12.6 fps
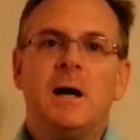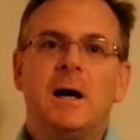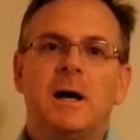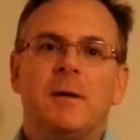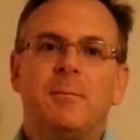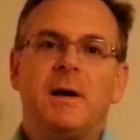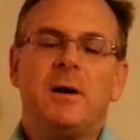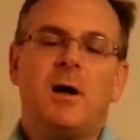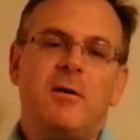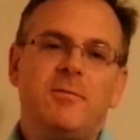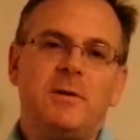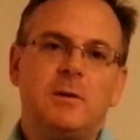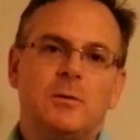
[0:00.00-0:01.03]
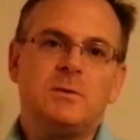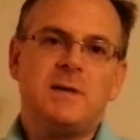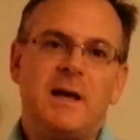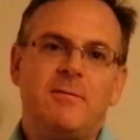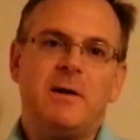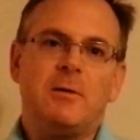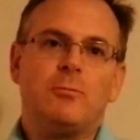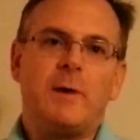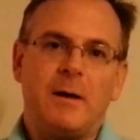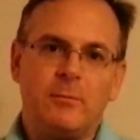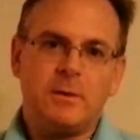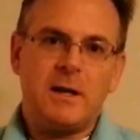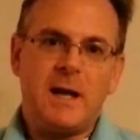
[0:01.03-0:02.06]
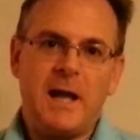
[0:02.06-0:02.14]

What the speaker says: and often those have a rounded